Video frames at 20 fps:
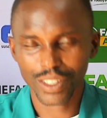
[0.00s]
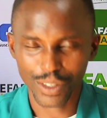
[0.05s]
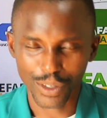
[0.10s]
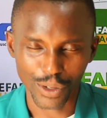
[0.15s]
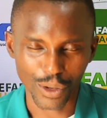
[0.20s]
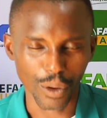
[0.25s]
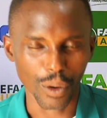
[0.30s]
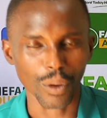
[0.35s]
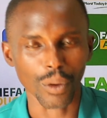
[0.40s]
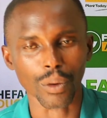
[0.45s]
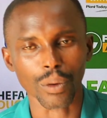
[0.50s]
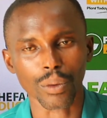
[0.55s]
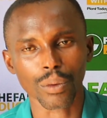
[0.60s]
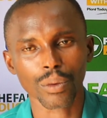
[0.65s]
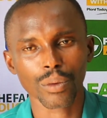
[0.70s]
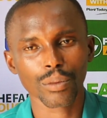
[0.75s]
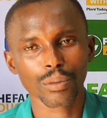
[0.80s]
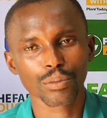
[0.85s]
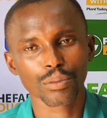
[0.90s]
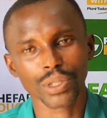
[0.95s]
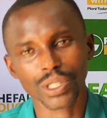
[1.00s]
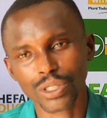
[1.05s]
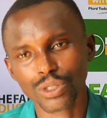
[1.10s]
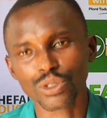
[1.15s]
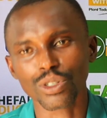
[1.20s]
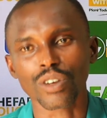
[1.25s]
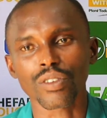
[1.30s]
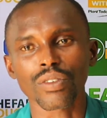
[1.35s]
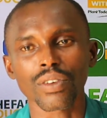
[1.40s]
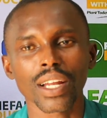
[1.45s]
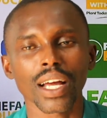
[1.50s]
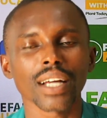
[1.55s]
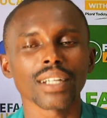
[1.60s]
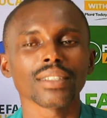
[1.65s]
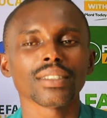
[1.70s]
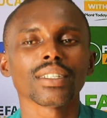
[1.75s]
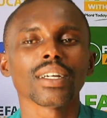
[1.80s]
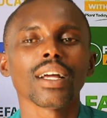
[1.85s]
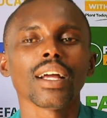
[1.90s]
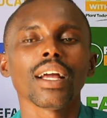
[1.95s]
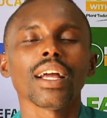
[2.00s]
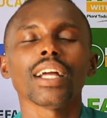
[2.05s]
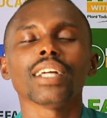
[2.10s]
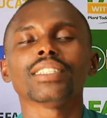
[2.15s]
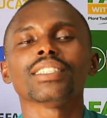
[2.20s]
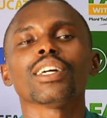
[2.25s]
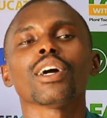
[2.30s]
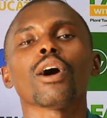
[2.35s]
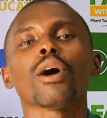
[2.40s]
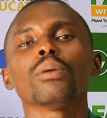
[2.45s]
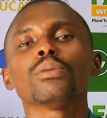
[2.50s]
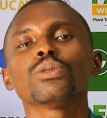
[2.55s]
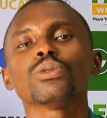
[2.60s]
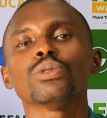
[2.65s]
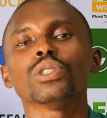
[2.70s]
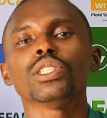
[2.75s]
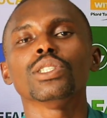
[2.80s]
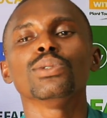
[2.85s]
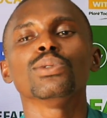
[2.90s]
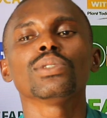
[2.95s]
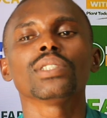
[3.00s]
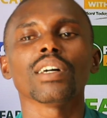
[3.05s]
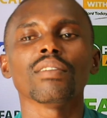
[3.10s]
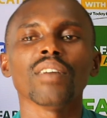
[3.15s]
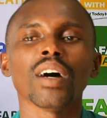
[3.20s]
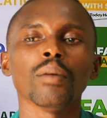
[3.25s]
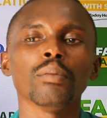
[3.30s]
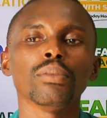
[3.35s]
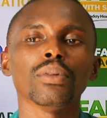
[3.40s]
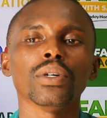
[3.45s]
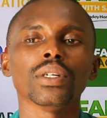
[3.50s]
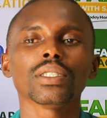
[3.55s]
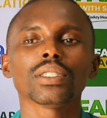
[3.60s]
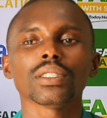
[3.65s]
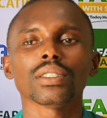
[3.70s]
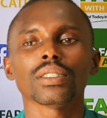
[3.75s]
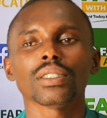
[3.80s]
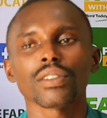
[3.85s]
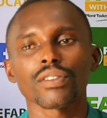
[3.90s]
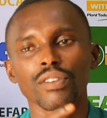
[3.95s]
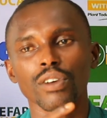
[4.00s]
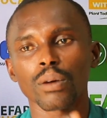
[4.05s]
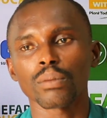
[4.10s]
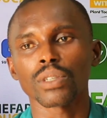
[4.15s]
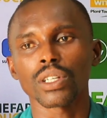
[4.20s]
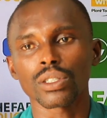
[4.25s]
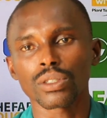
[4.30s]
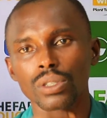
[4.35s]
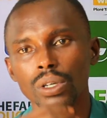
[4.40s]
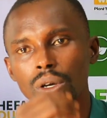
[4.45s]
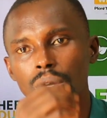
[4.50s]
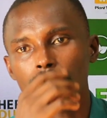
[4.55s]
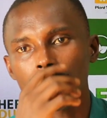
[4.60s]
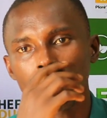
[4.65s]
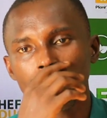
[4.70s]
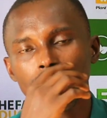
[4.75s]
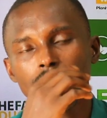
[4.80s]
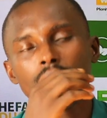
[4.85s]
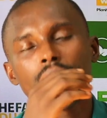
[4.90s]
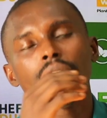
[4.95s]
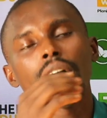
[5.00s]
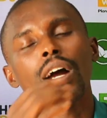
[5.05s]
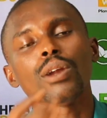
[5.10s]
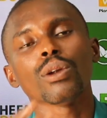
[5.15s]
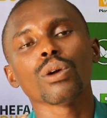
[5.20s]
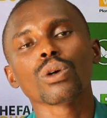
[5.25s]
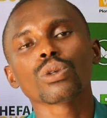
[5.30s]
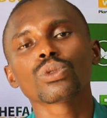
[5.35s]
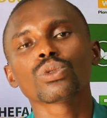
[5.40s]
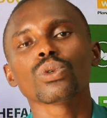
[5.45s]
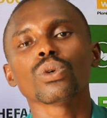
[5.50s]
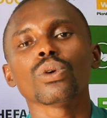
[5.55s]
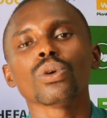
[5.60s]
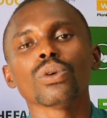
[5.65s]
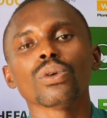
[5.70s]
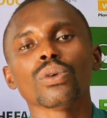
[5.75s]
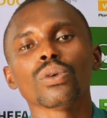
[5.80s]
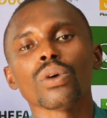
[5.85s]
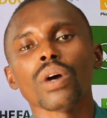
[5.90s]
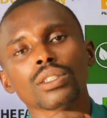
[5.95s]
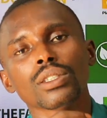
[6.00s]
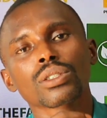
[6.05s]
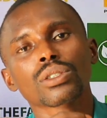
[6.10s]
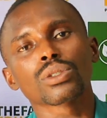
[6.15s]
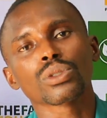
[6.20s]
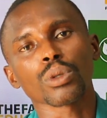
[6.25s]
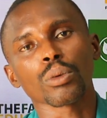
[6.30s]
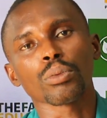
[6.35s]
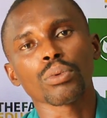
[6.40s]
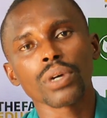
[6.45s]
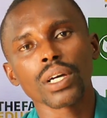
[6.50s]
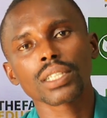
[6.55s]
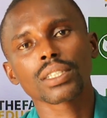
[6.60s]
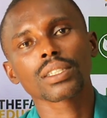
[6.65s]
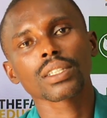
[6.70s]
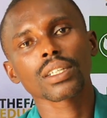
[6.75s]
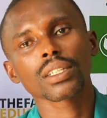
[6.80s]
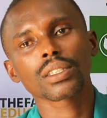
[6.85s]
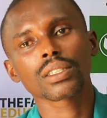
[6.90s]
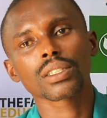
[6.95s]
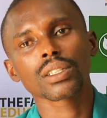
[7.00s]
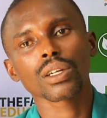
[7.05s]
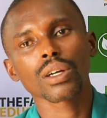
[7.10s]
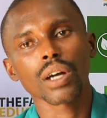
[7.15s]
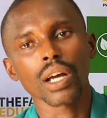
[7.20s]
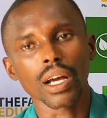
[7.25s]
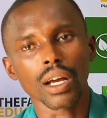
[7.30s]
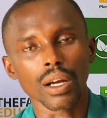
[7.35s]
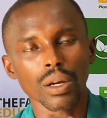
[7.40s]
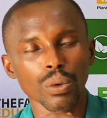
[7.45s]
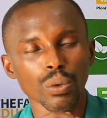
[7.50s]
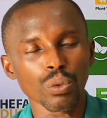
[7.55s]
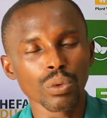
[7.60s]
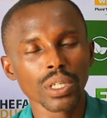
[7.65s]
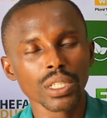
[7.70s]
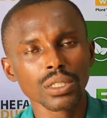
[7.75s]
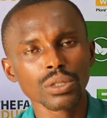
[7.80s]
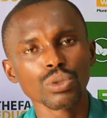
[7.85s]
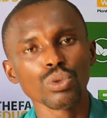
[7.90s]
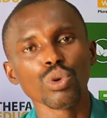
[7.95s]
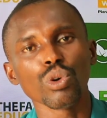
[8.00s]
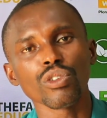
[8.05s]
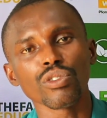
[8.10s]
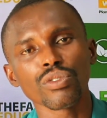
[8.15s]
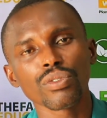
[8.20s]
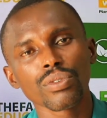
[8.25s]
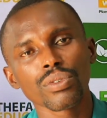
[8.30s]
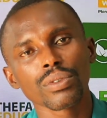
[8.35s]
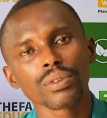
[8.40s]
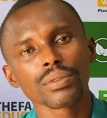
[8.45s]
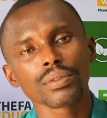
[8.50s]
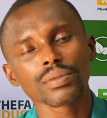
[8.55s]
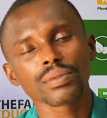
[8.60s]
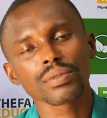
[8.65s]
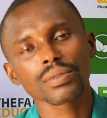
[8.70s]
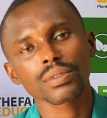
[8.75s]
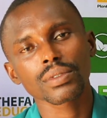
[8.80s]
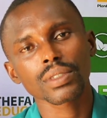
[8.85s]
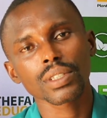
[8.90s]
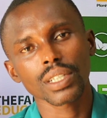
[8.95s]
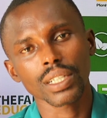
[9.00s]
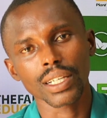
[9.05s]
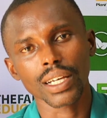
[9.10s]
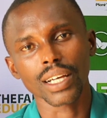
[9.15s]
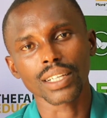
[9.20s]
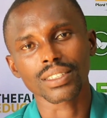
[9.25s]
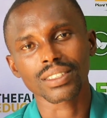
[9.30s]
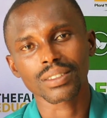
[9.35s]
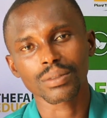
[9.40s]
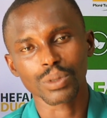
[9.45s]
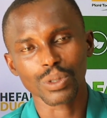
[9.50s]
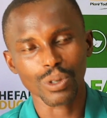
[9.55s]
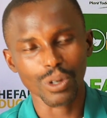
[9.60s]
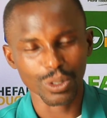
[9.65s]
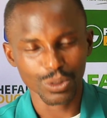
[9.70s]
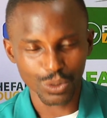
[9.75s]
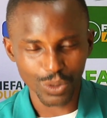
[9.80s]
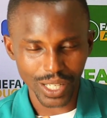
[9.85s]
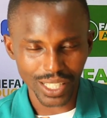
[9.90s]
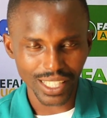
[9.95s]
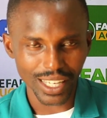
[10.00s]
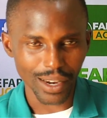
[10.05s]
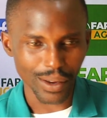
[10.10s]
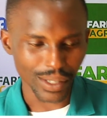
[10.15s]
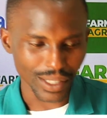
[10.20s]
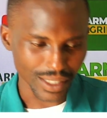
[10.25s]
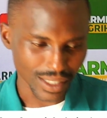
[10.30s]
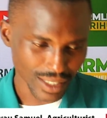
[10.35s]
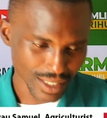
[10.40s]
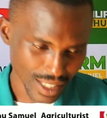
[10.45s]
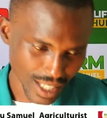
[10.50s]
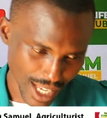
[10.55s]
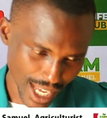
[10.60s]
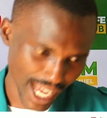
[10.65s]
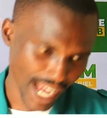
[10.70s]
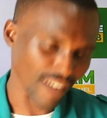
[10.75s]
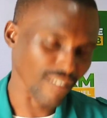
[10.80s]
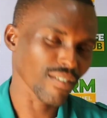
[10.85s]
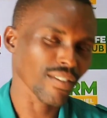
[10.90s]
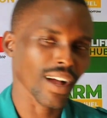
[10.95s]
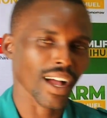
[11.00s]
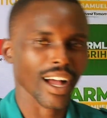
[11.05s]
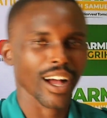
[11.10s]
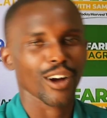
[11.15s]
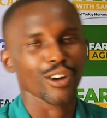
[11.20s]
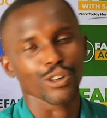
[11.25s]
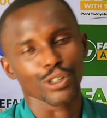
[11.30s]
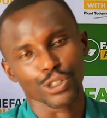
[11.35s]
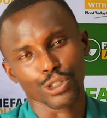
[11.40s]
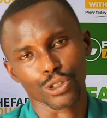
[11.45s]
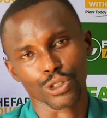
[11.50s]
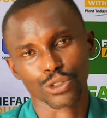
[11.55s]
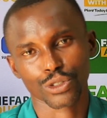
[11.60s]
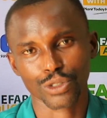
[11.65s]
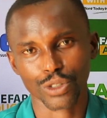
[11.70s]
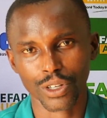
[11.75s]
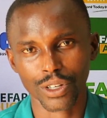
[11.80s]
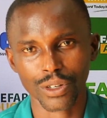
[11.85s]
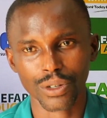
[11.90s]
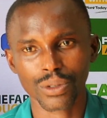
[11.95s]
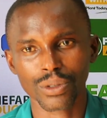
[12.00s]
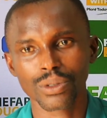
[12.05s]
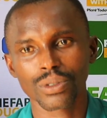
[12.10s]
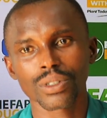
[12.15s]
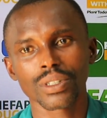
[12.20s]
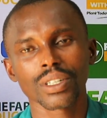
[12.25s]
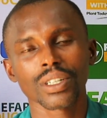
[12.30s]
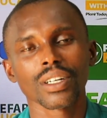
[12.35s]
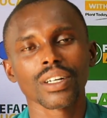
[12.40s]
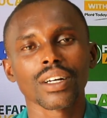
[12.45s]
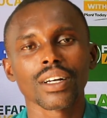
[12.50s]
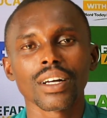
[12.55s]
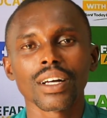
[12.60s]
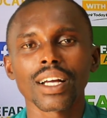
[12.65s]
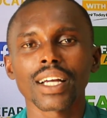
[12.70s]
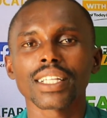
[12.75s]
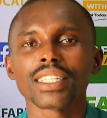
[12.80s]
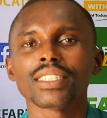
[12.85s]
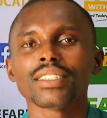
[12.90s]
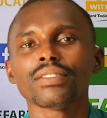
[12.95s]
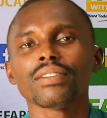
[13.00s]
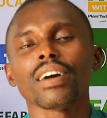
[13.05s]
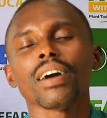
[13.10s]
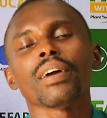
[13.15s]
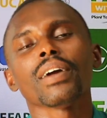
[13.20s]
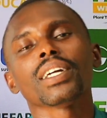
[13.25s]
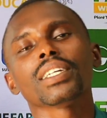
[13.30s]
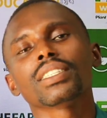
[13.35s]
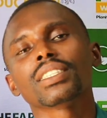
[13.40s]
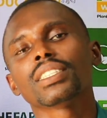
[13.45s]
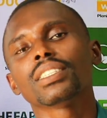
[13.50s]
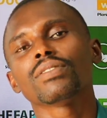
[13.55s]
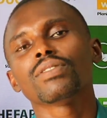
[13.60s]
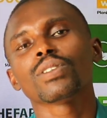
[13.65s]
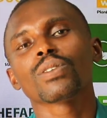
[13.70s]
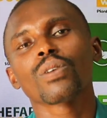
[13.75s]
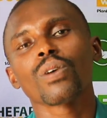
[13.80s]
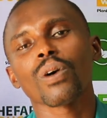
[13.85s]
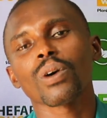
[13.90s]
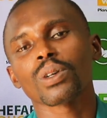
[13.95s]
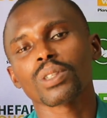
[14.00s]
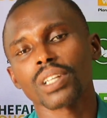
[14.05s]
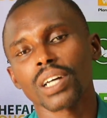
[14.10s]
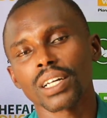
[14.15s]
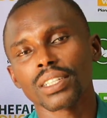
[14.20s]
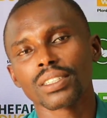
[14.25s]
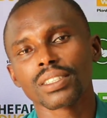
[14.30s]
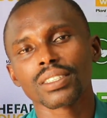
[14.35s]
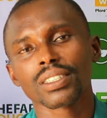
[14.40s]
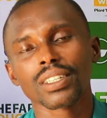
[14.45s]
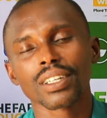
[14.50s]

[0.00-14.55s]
your piece of land, it helps reduce evaporation from the soil, and also it suppresses weed growth. Yes, because when there is cover on your soil, it is very difficult that